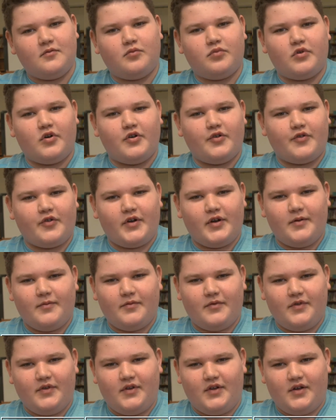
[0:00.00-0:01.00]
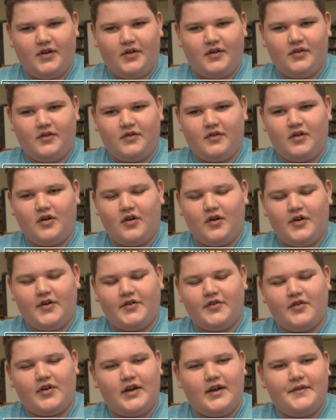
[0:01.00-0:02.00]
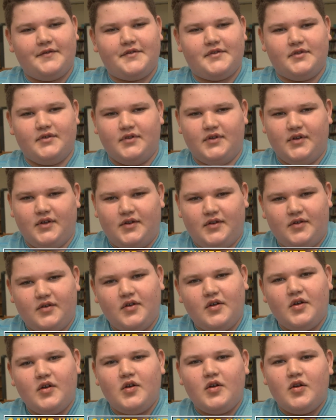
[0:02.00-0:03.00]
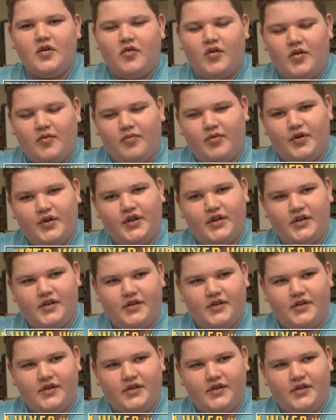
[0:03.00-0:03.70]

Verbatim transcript: Programmed the hard drives and we put it